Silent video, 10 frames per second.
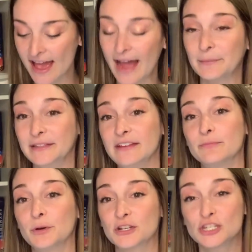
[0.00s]
I
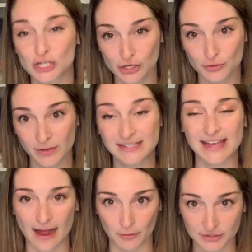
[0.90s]
believe book 2 is
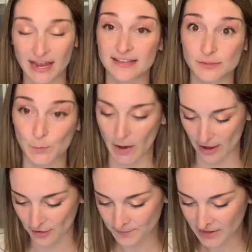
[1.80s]
out as
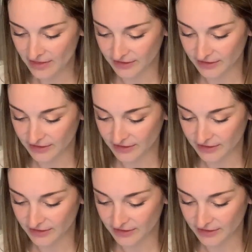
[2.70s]
well.